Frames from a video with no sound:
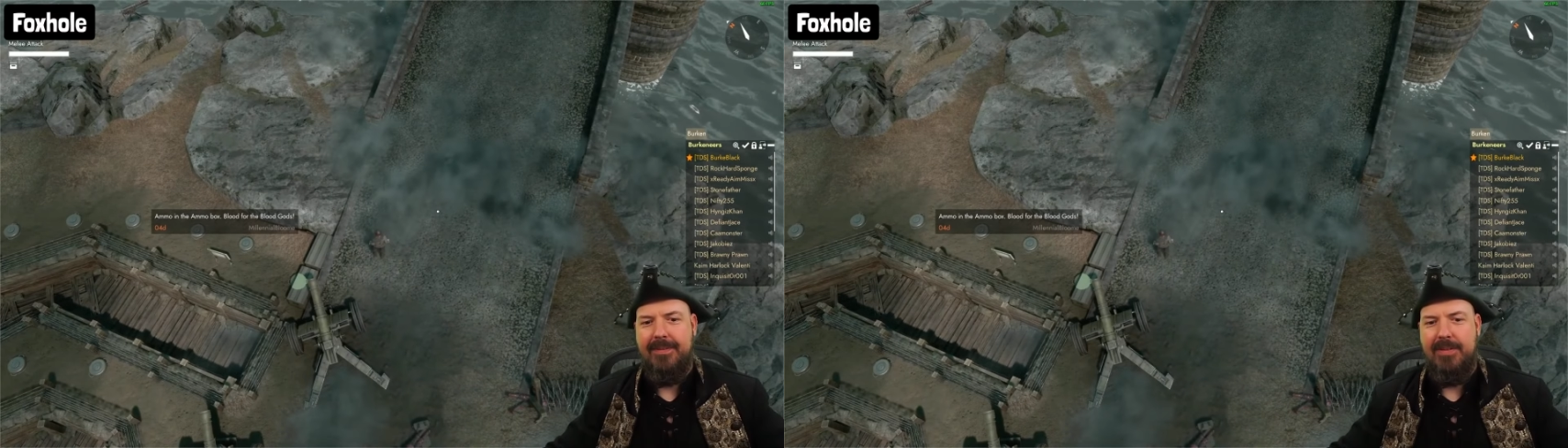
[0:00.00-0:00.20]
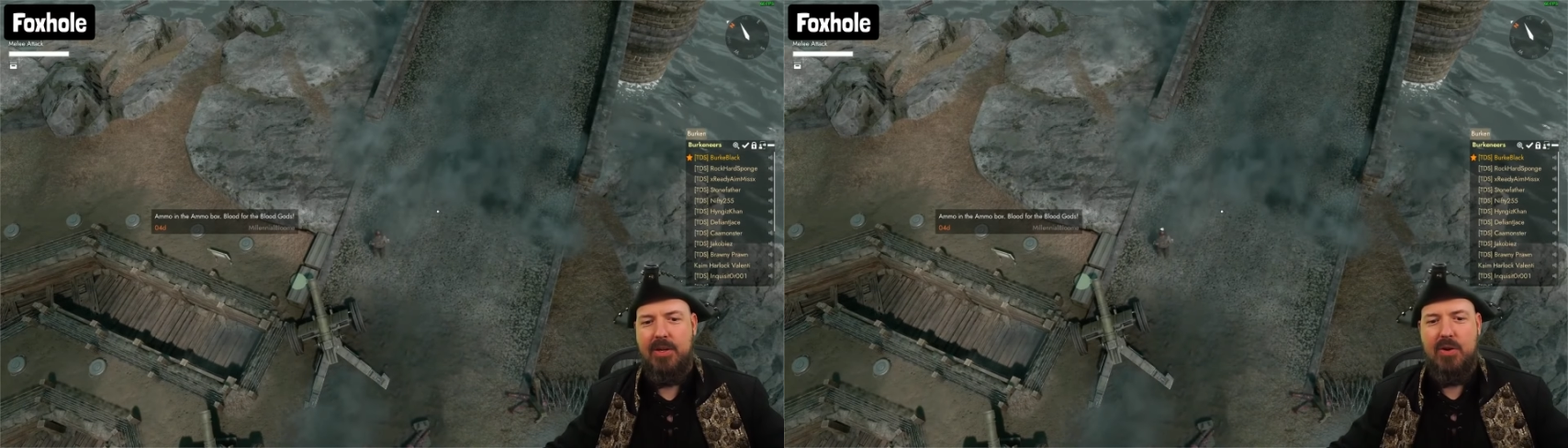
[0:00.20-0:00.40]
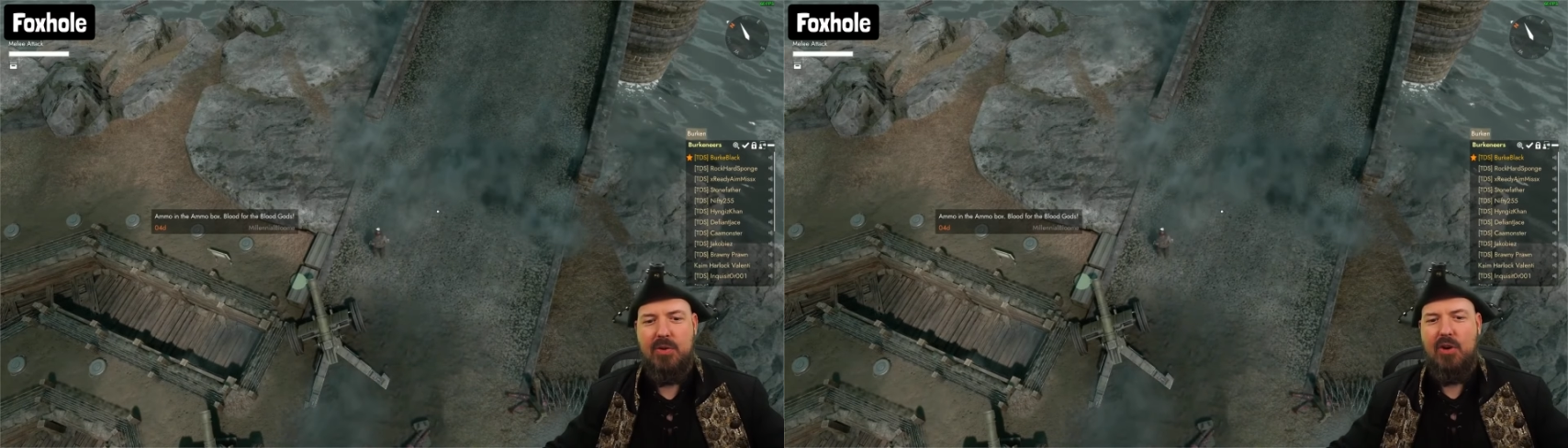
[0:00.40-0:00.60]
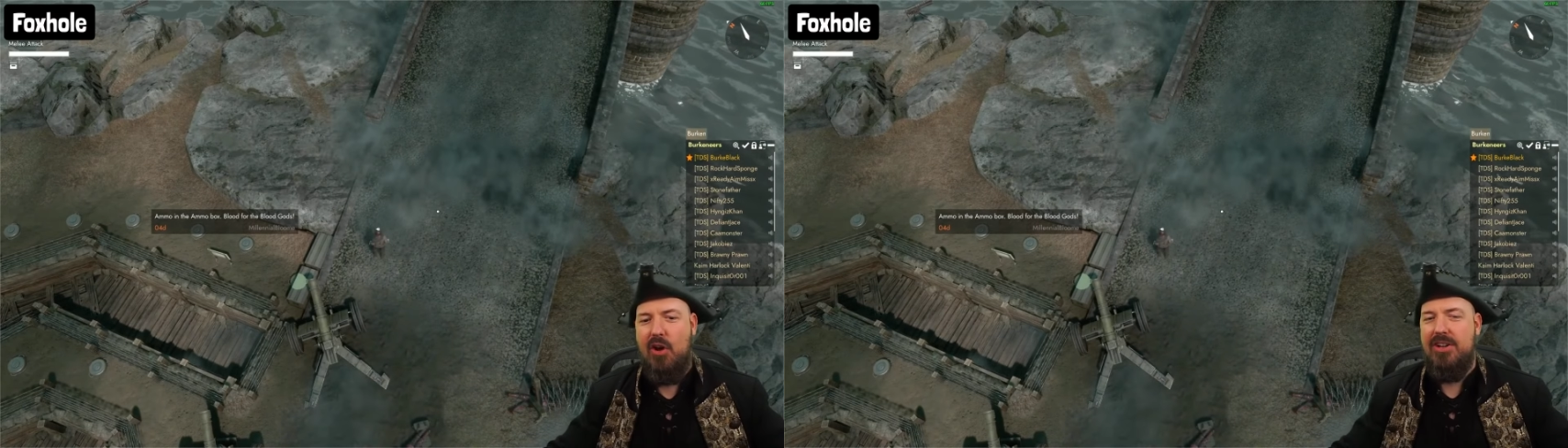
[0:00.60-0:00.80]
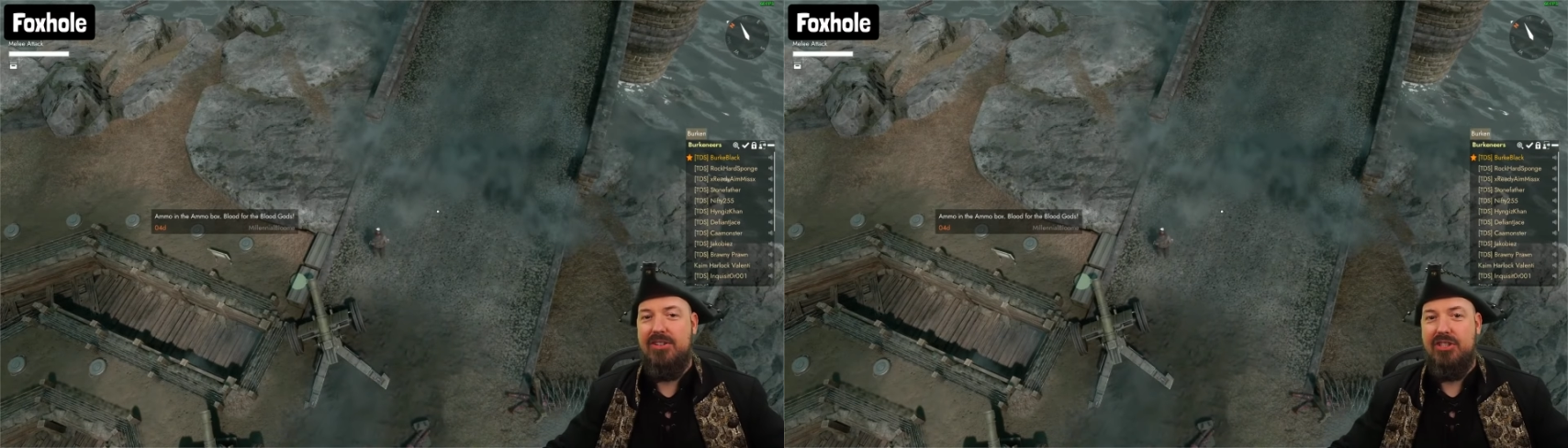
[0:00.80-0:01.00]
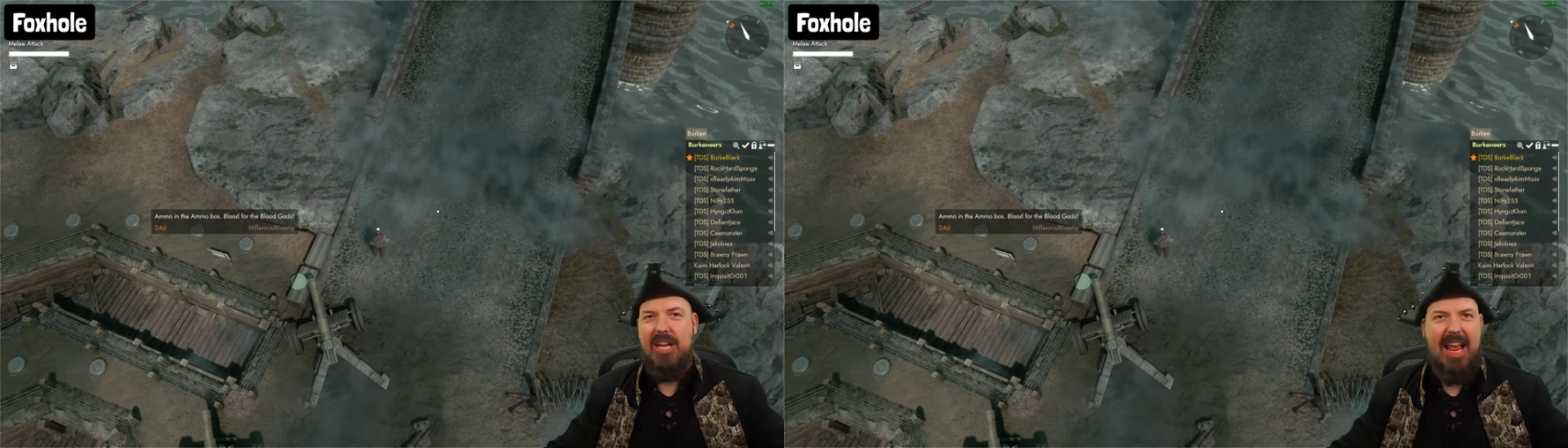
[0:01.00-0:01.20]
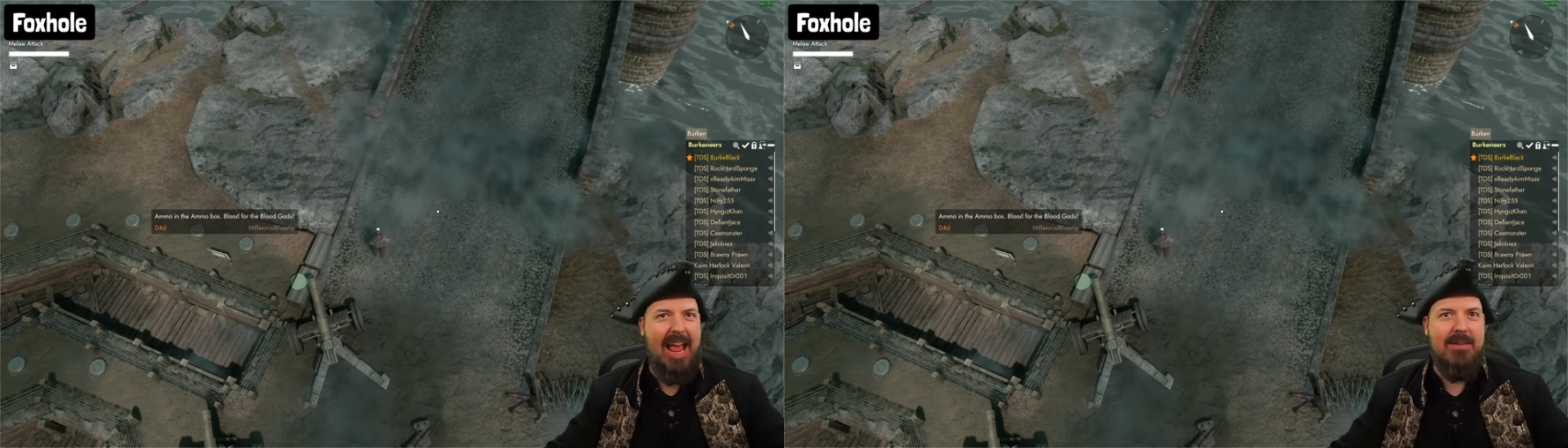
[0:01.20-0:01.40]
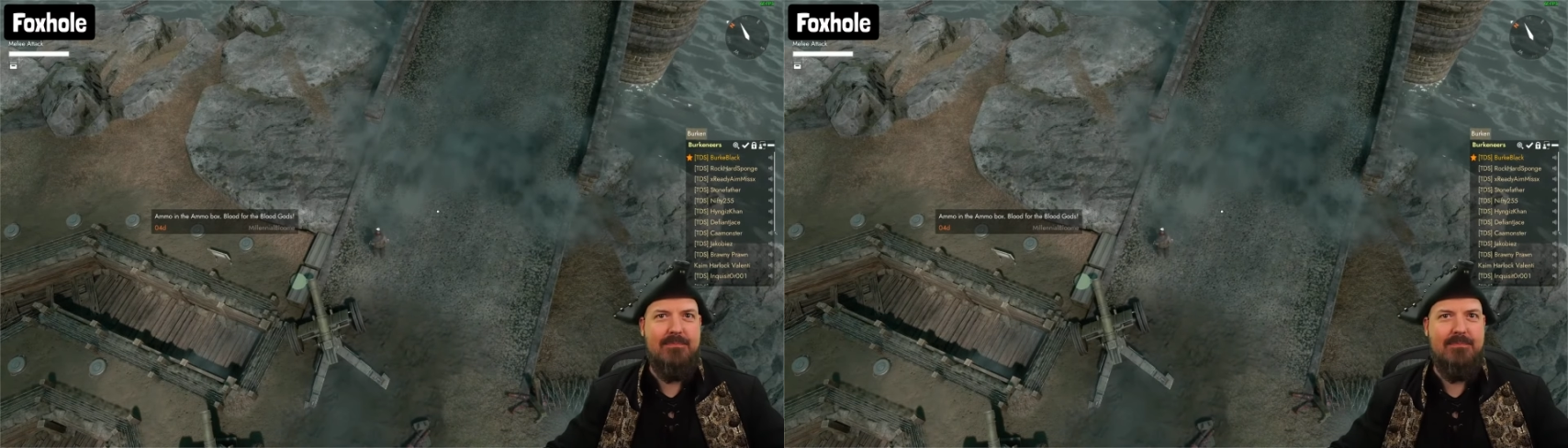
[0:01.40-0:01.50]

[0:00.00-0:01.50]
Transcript: You couldn't hit